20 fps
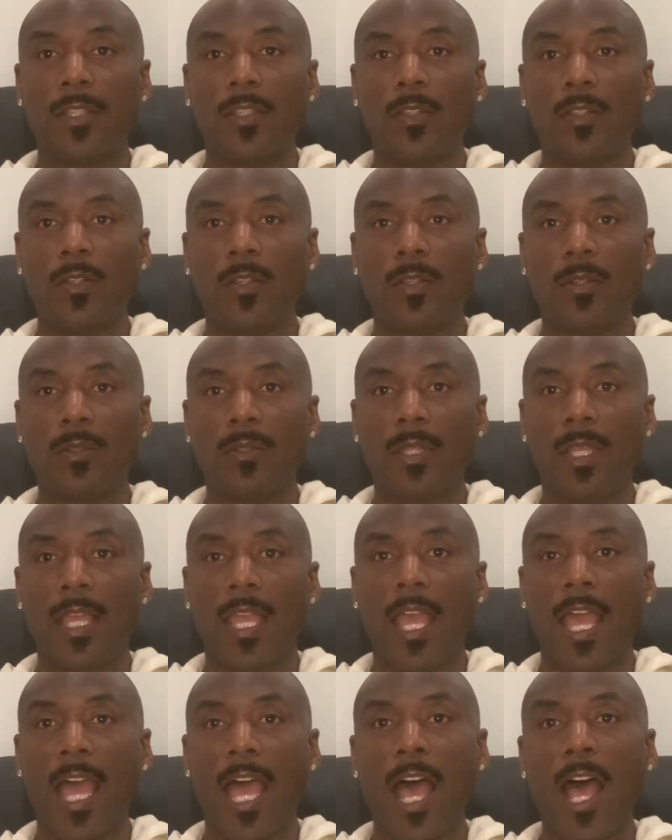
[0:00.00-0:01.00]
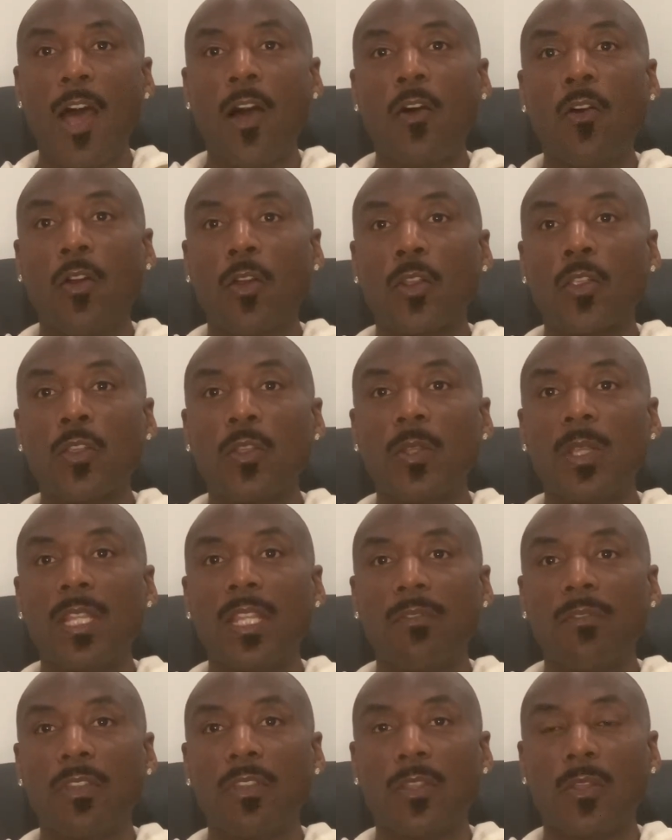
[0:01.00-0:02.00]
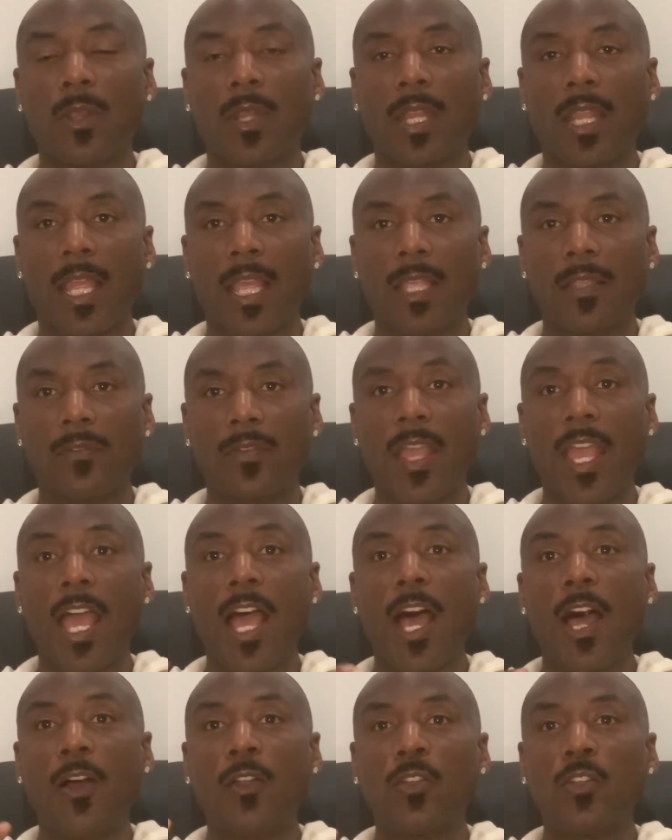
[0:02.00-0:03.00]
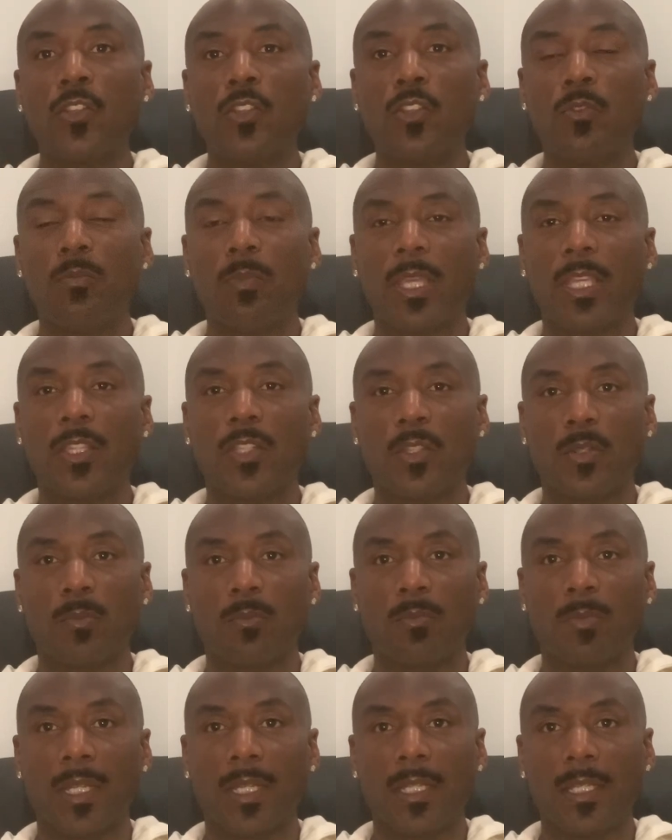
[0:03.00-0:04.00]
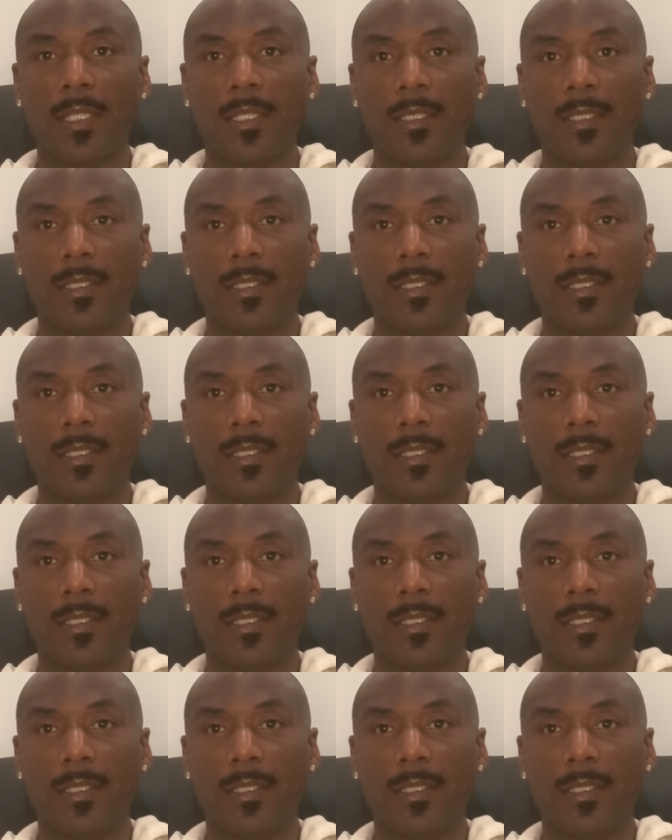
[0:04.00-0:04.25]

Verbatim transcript: You know, how are you living your life? How do you make your money?